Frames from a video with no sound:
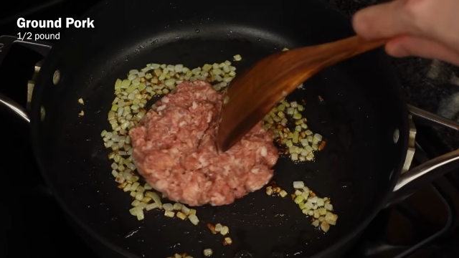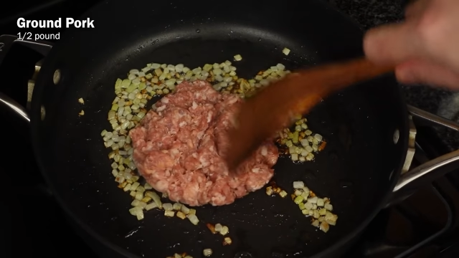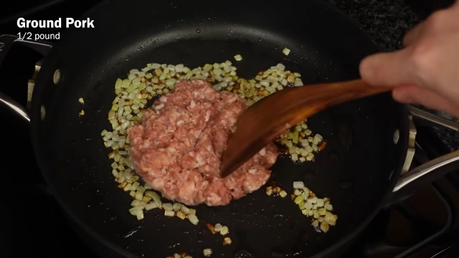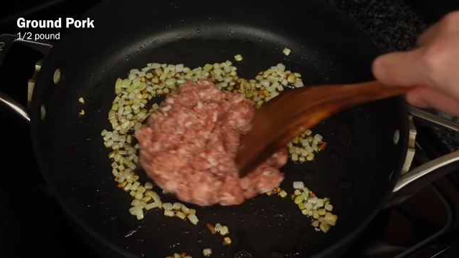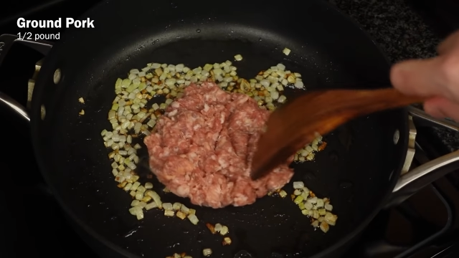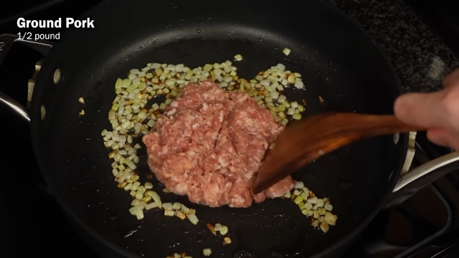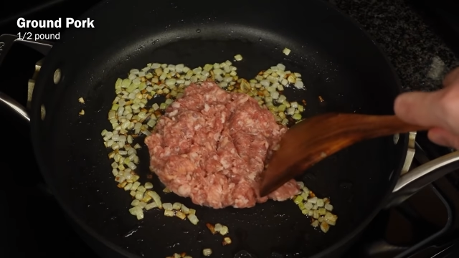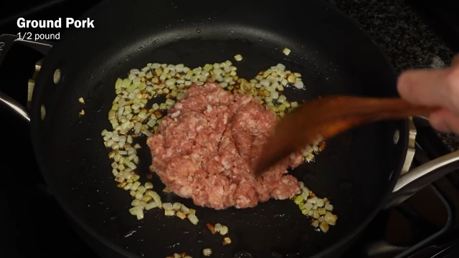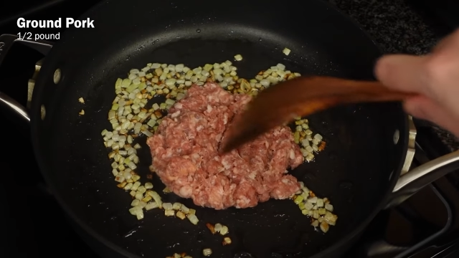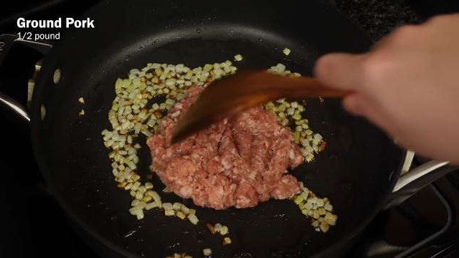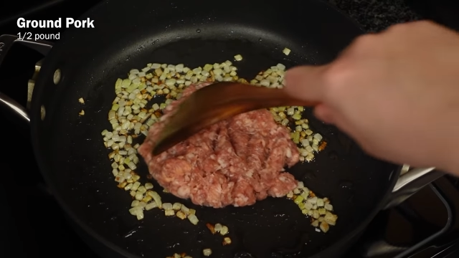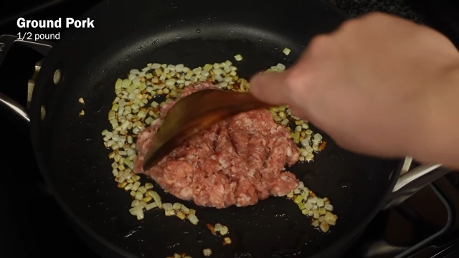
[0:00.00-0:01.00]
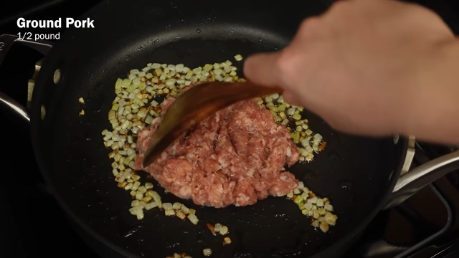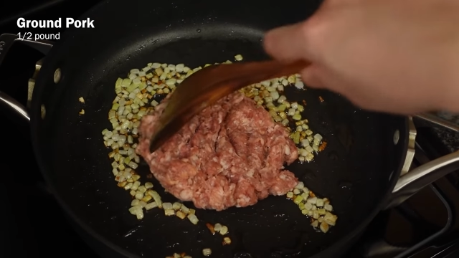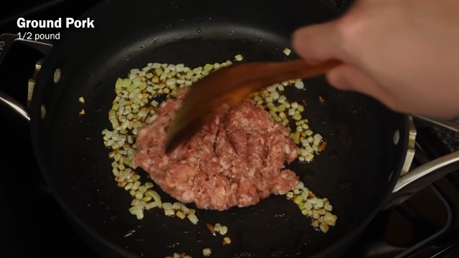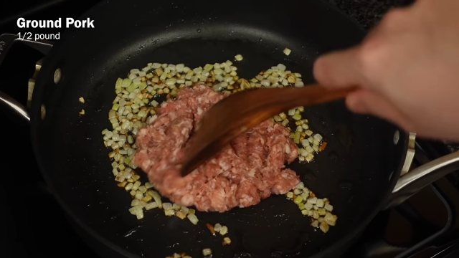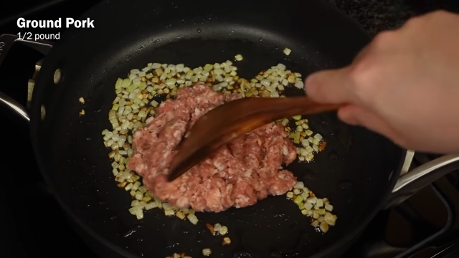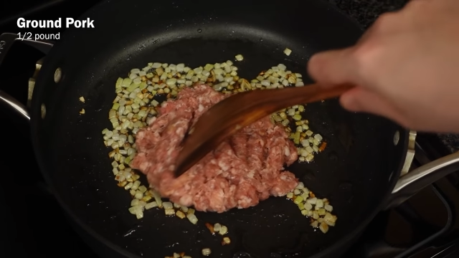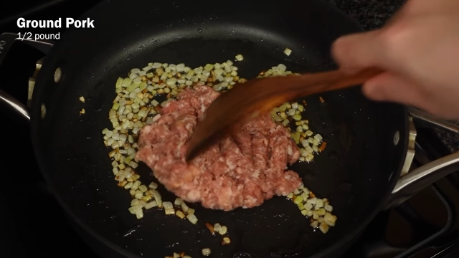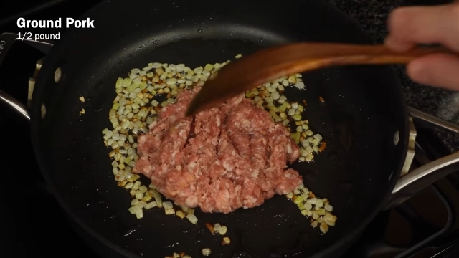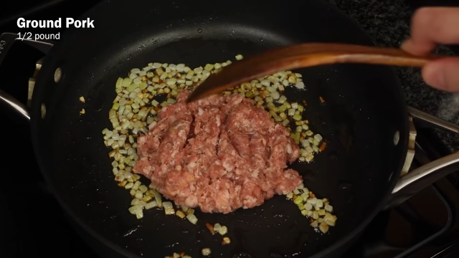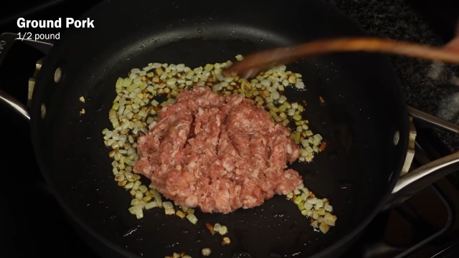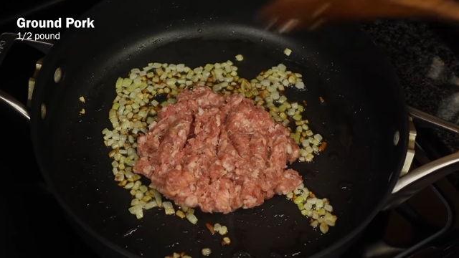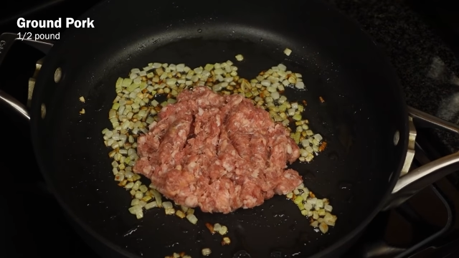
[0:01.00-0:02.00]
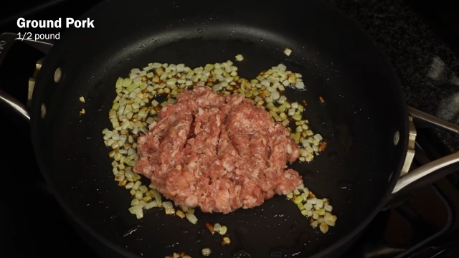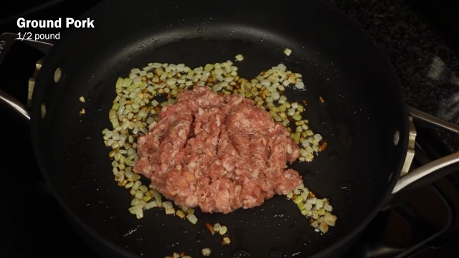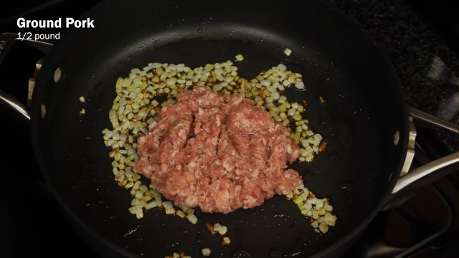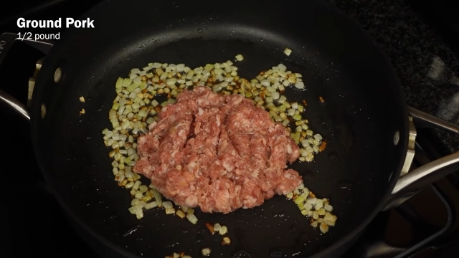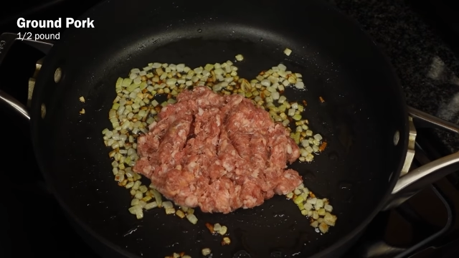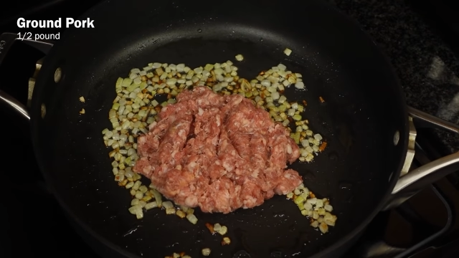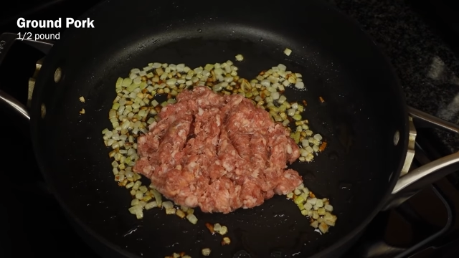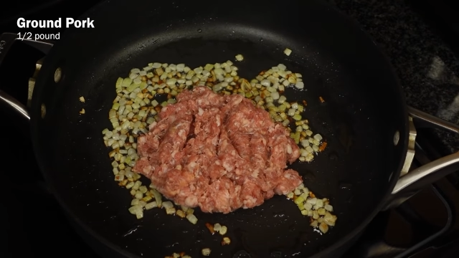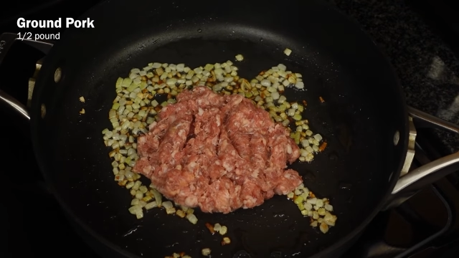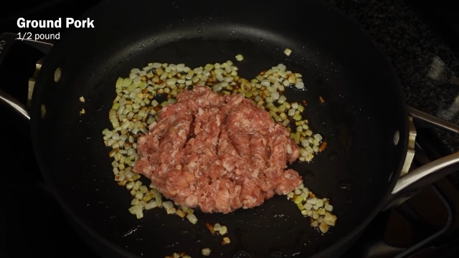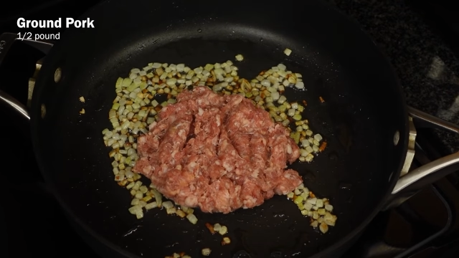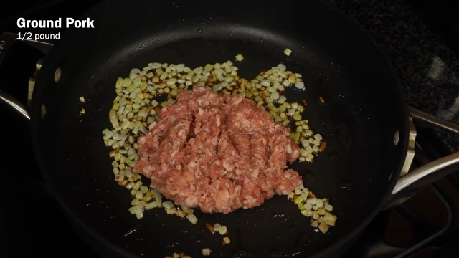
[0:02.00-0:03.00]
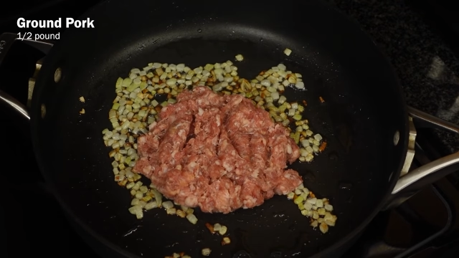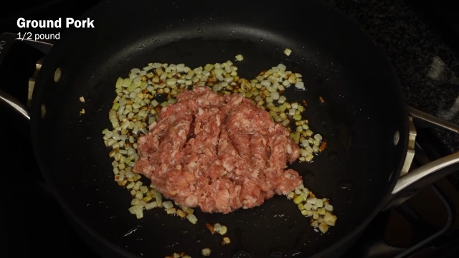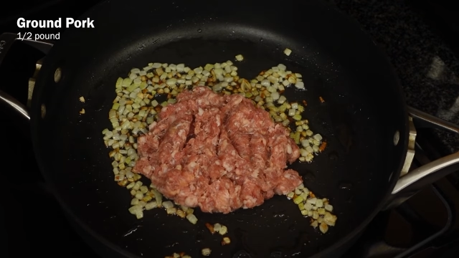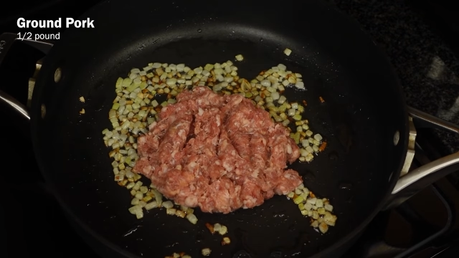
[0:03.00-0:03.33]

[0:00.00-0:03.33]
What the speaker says: [unreadable: no face in view]